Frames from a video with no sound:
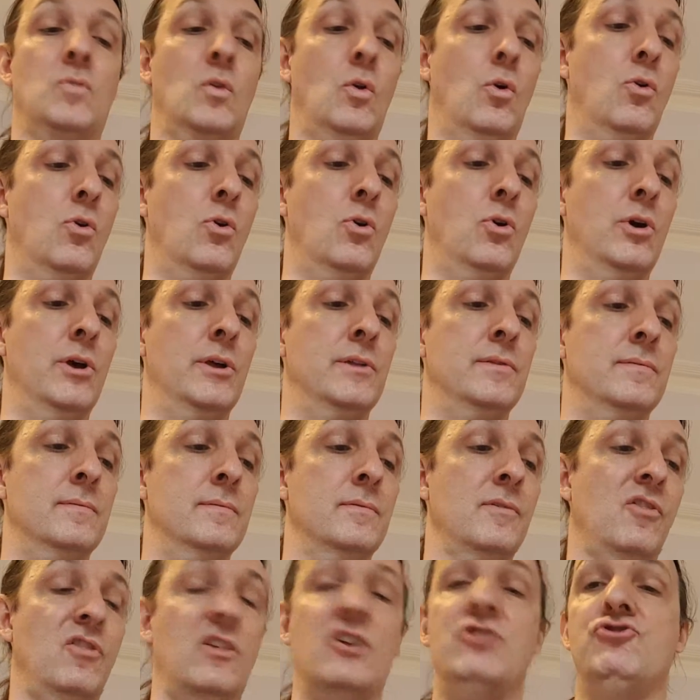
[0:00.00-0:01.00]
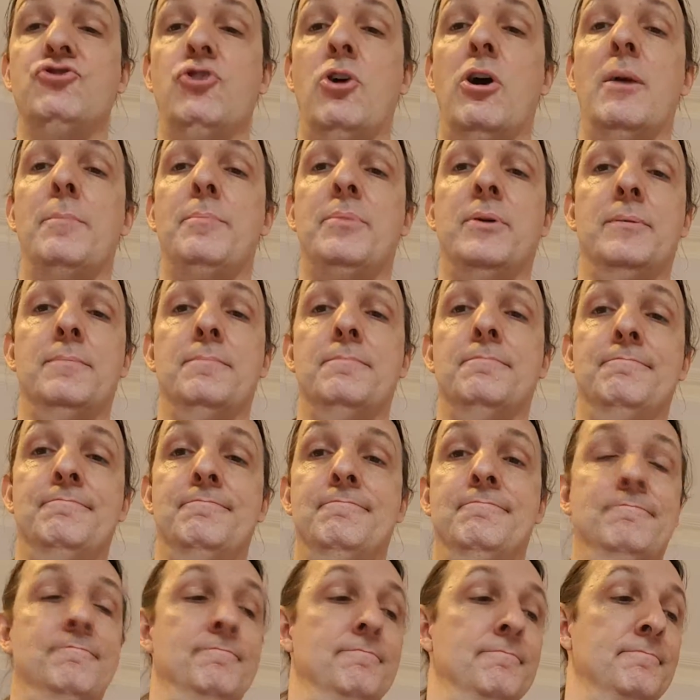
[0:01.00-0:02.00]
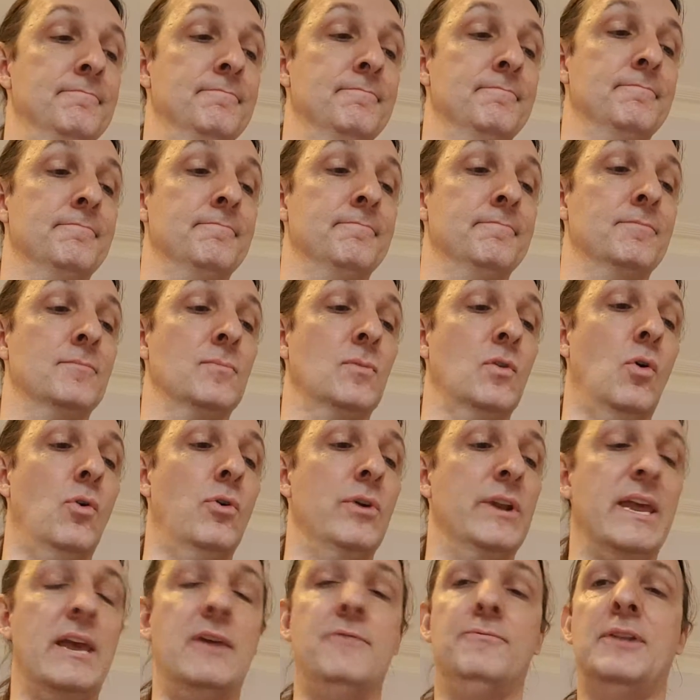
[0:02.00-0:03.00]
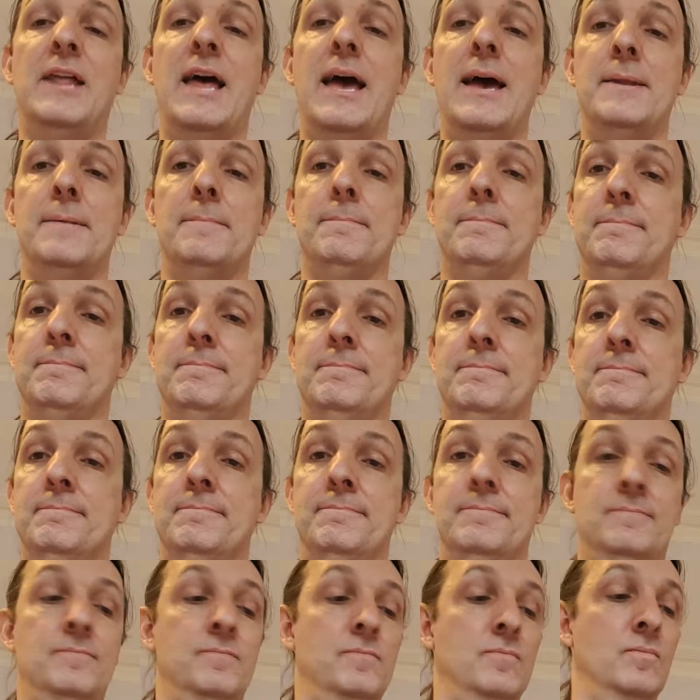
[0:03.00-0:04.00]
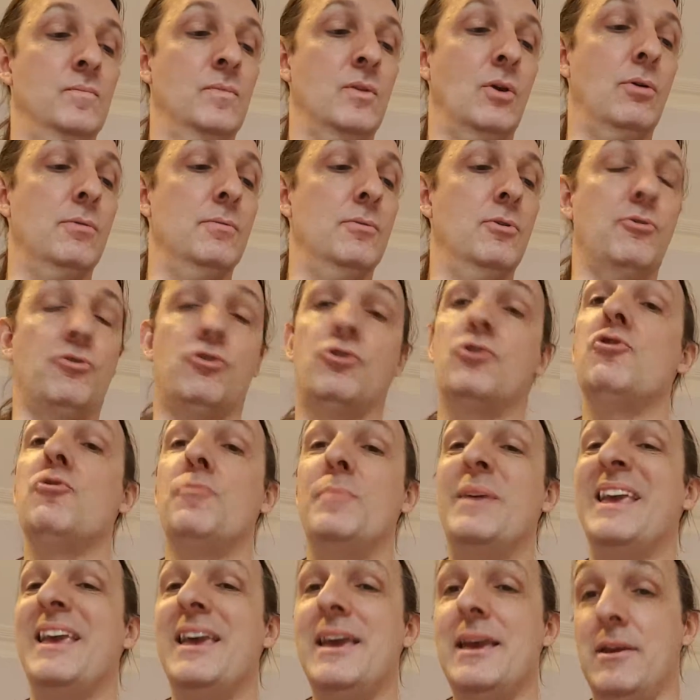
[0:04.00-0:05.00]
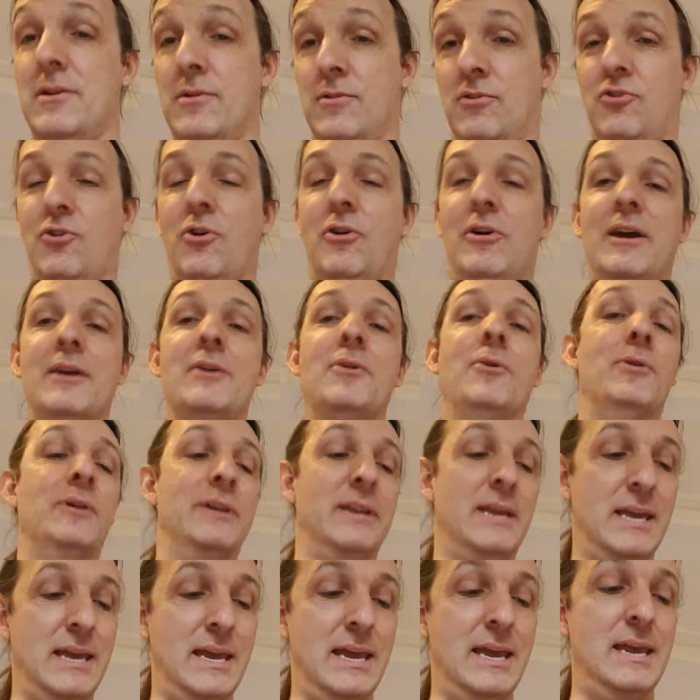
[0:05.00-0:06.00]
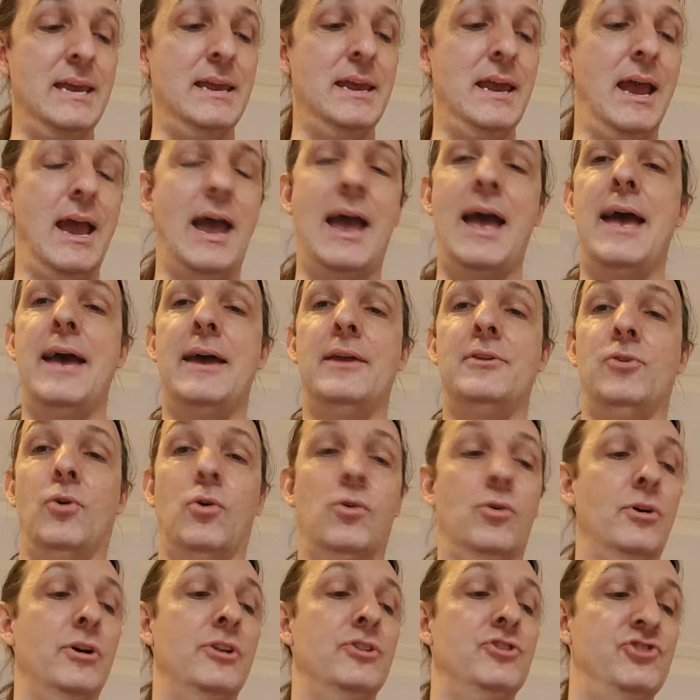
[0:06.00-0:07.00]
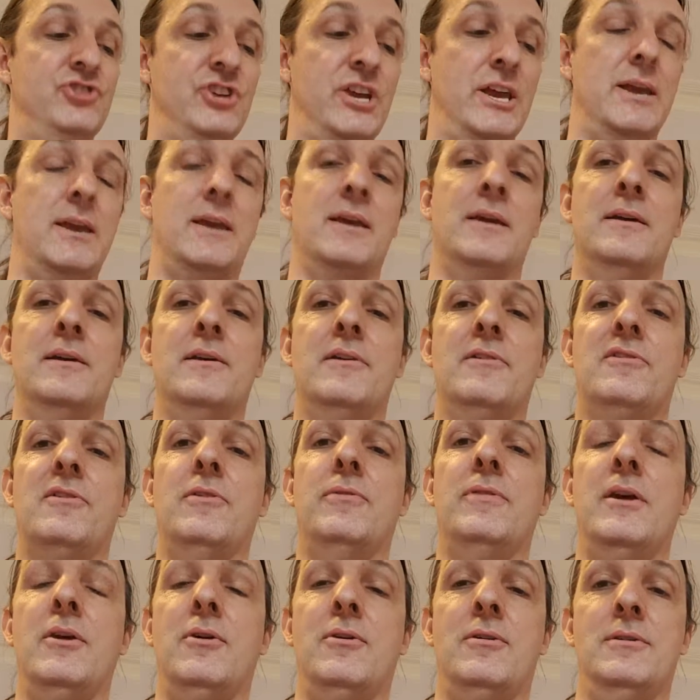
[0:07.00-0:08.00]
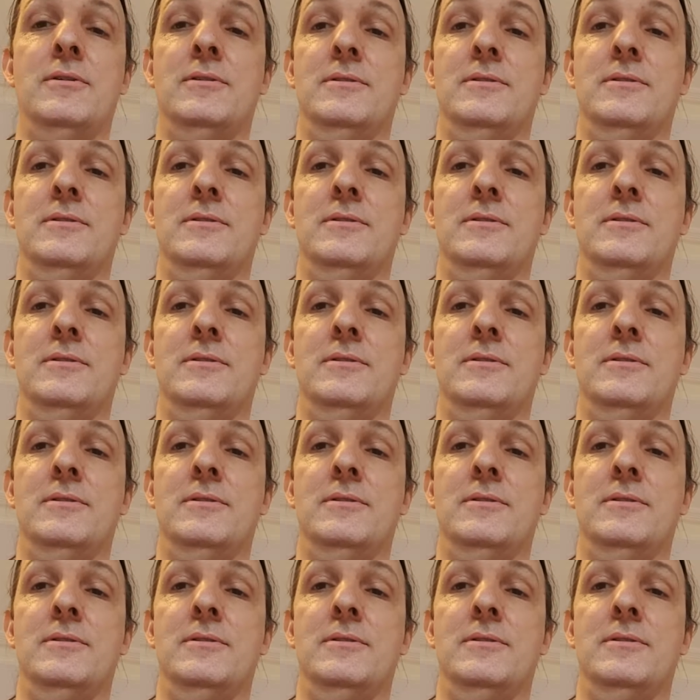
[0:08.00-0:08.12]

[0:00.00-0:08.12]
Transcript: On C sharp, on E flat, or excuse me, E, sorry, on E and on G. So there.